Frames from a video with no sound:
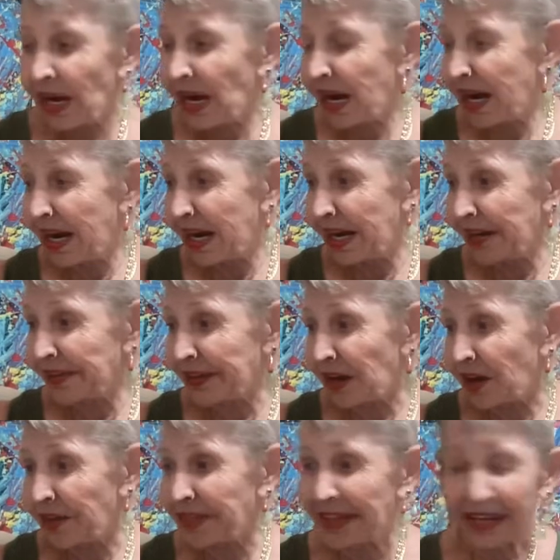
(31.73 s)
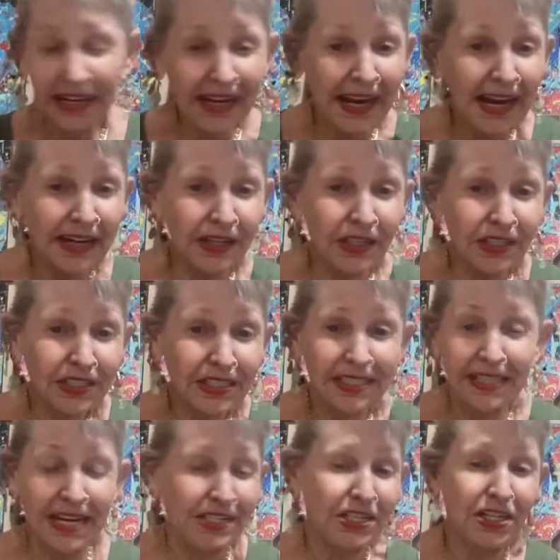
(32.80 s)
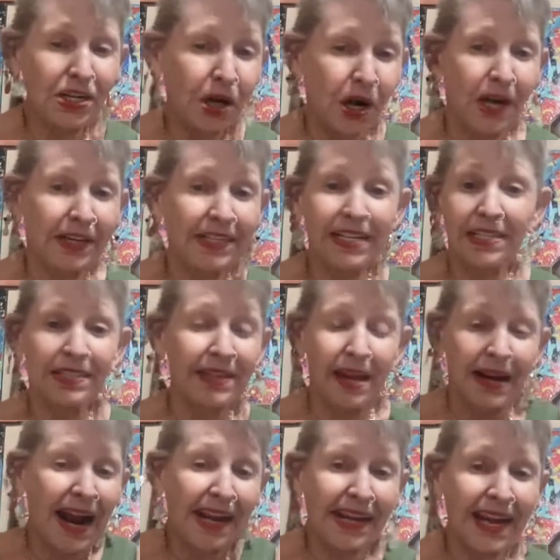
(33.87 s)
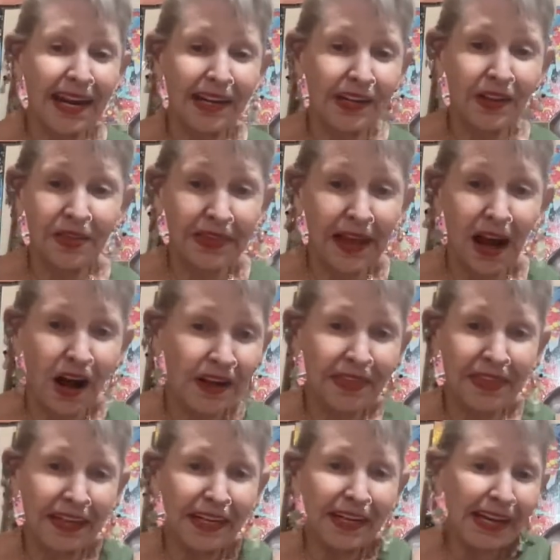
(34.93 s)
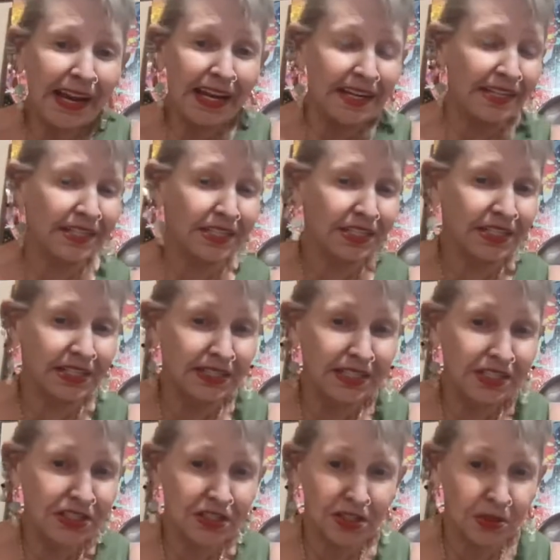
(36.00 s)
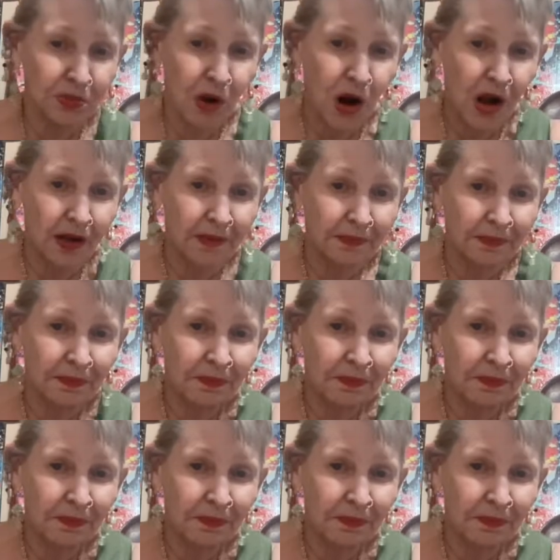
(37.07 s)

Uh, the authenticator sent it on and said, I can't authenticate it. It's listed wrong.